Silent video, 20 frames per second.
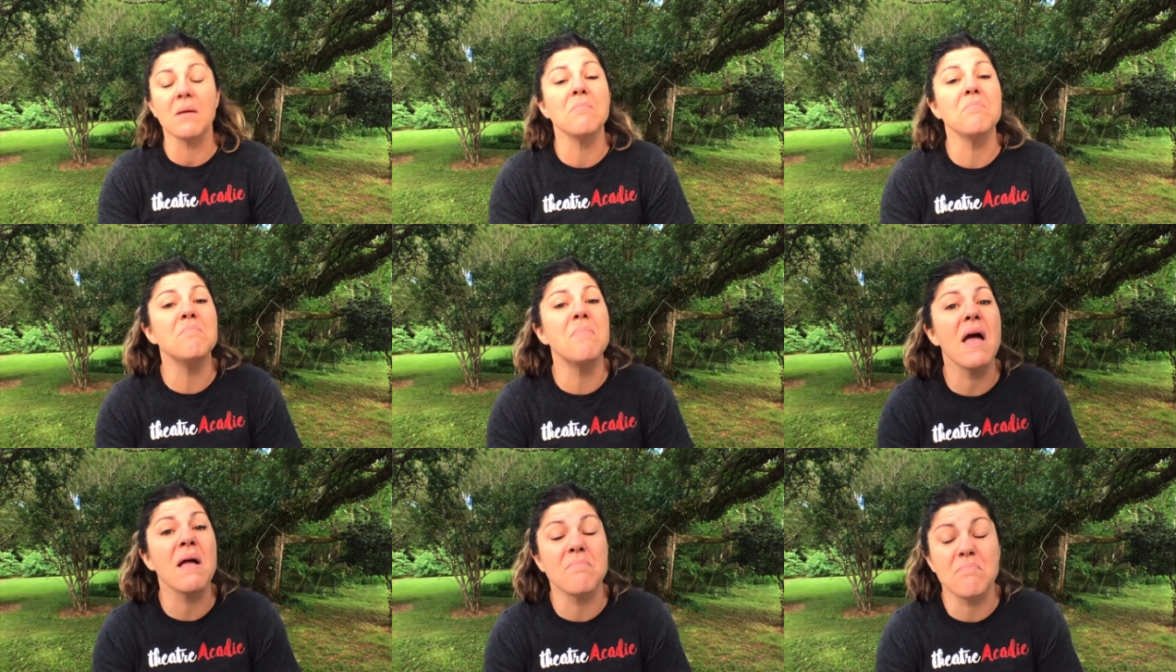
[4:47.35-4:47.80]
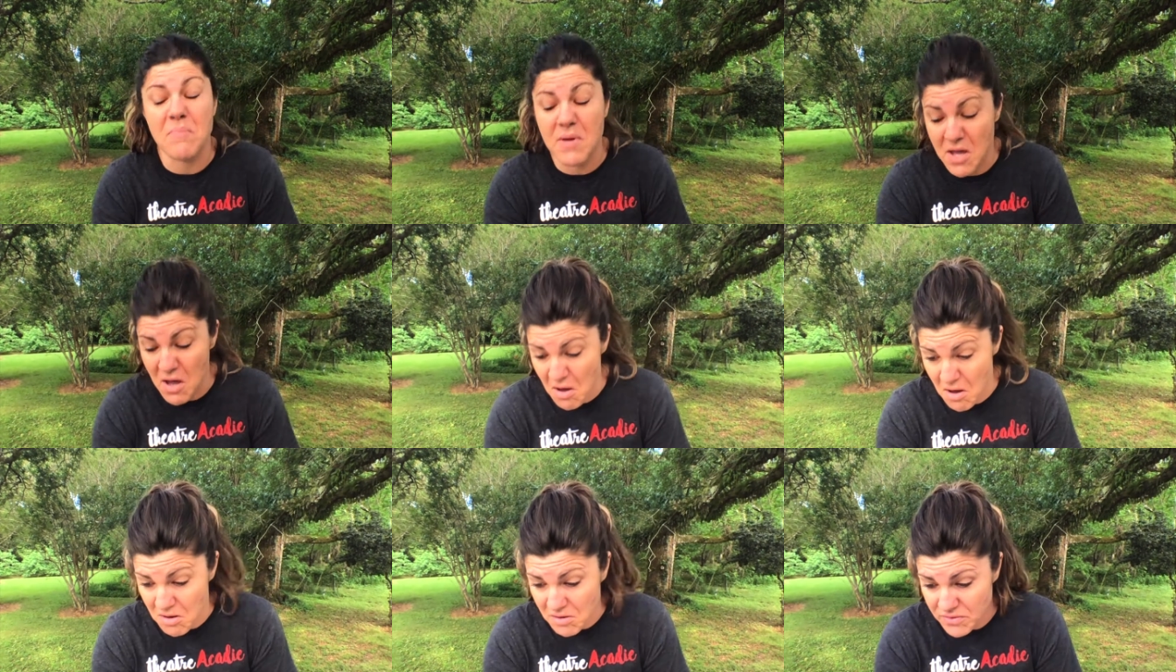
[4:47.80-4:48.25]

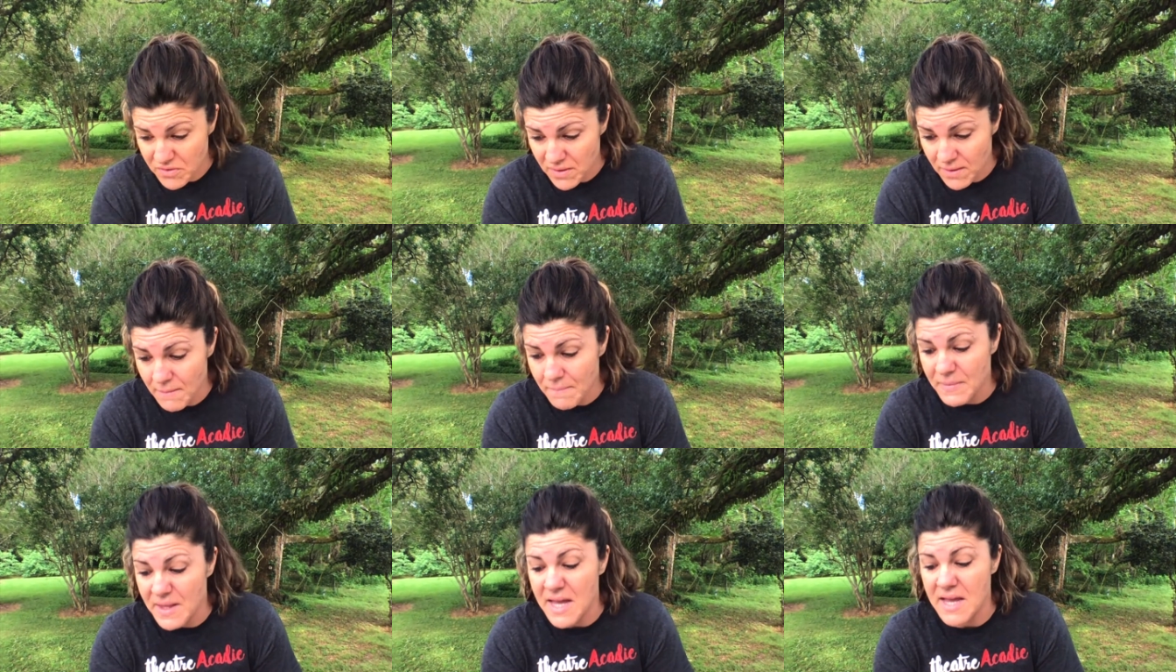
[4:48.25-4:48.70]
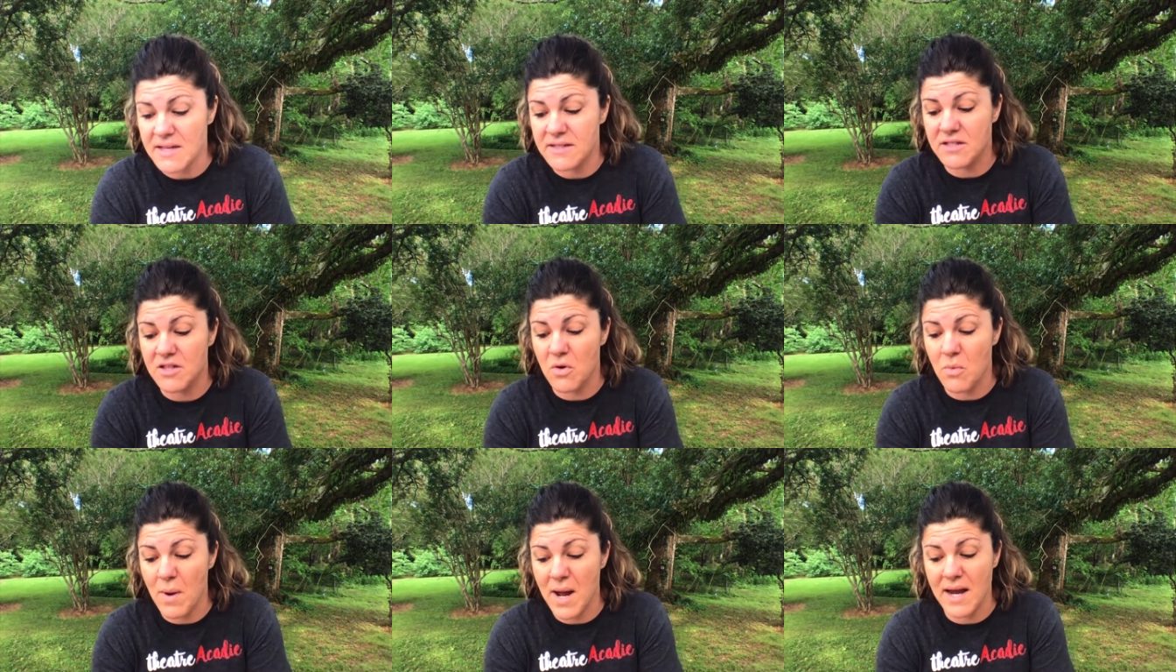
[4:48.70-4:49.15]
Bete is
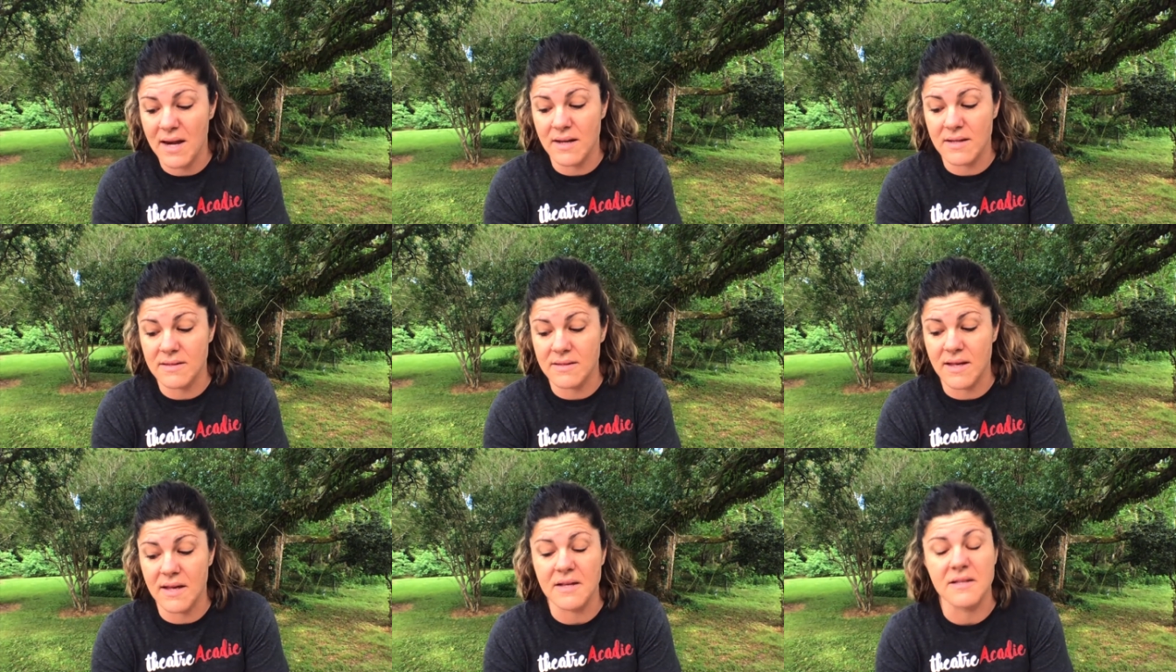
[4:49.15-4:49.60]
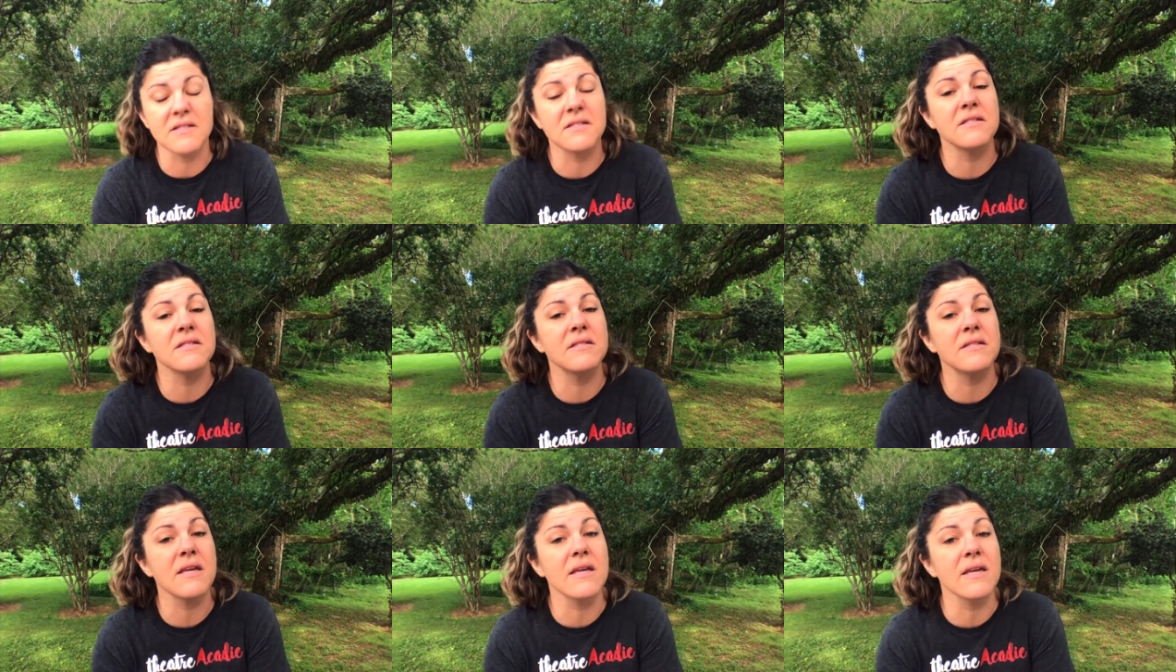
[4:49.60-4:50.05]
the way to say
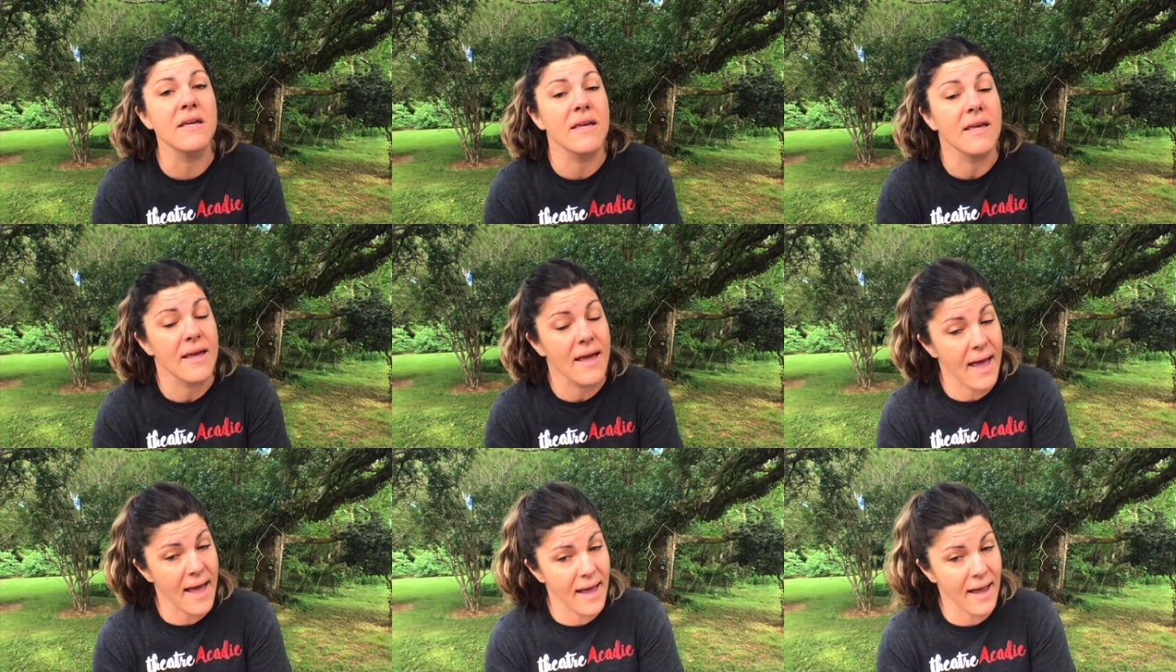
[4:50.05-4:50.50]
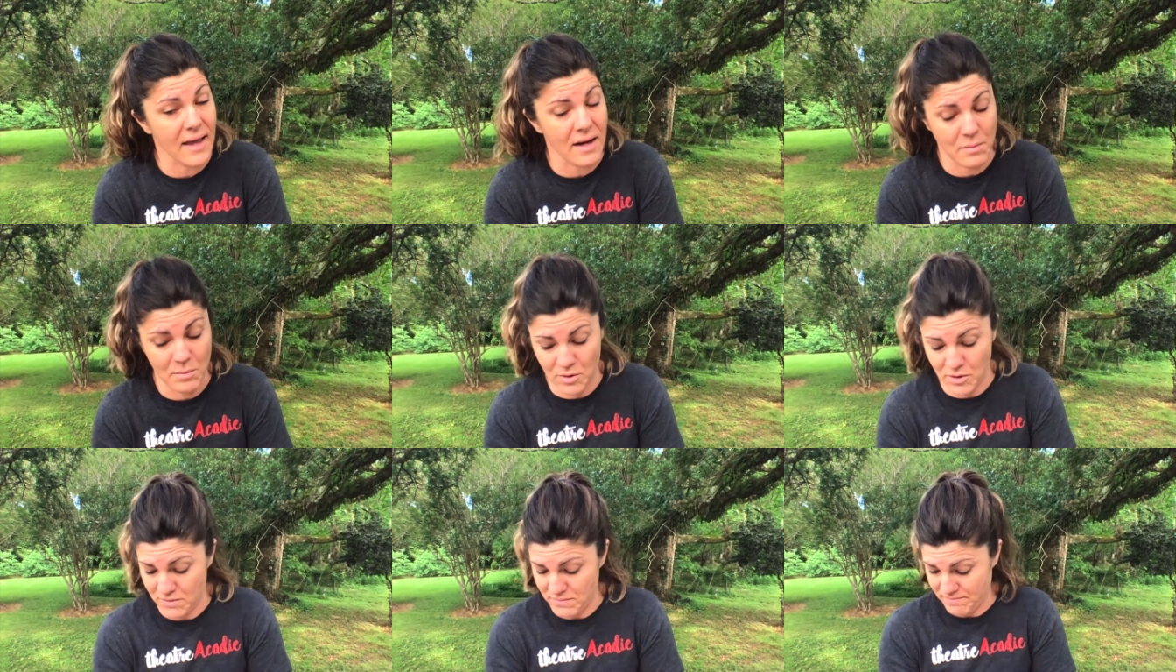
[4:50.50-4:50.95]
stinky
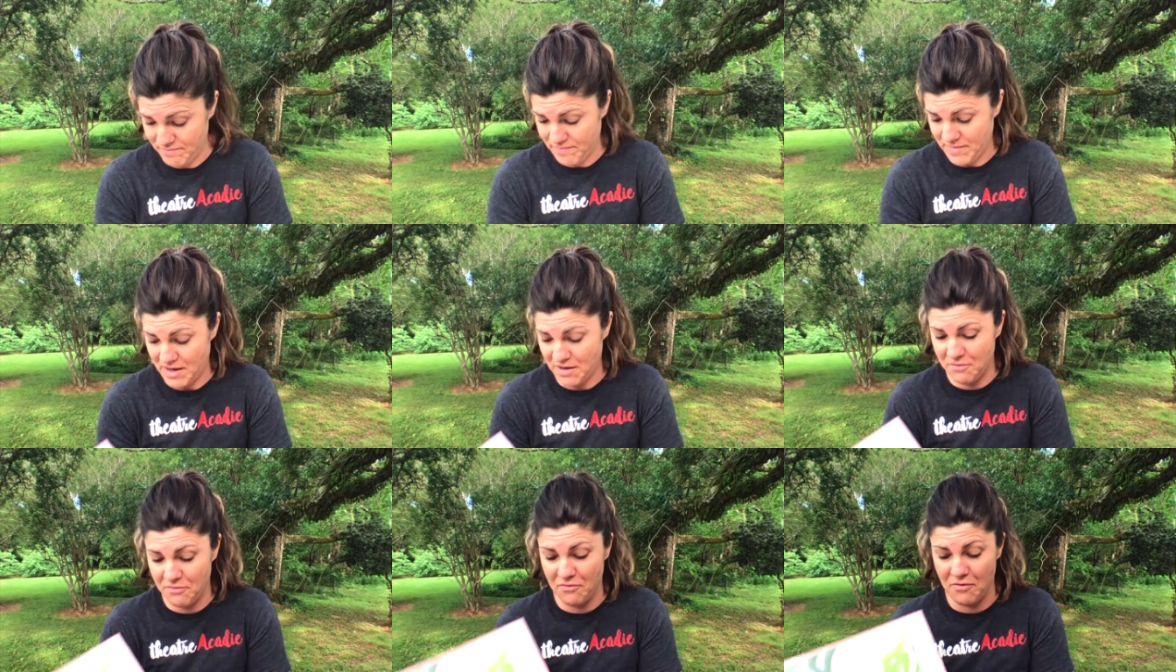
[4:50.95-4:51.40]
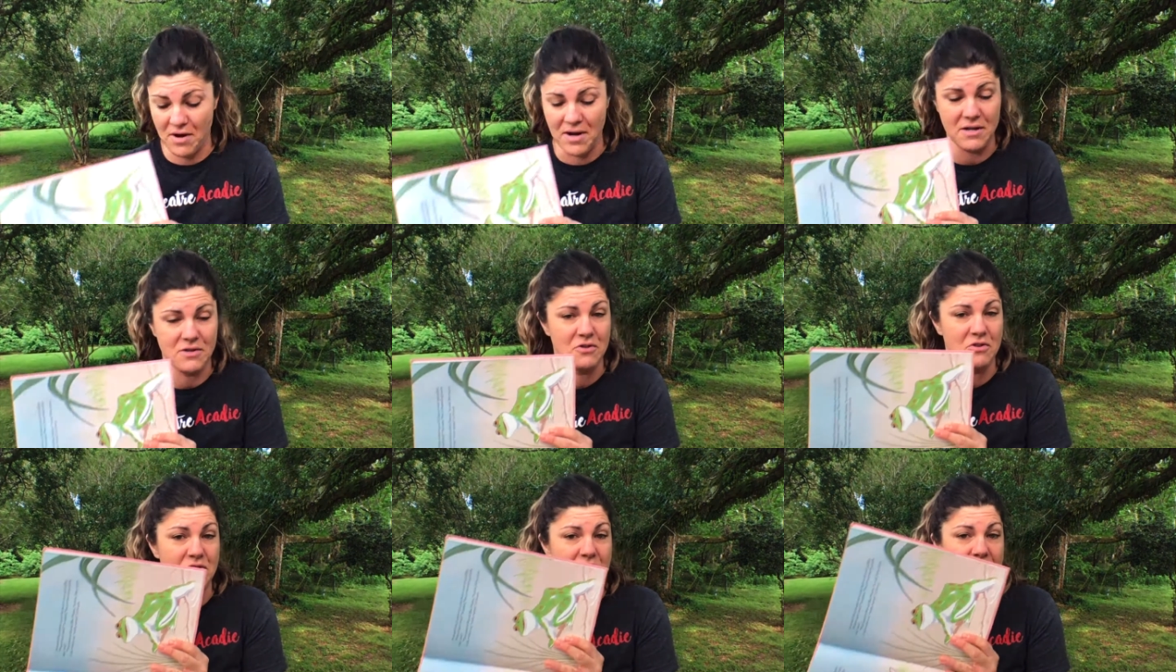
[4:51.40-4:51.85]
animal in French.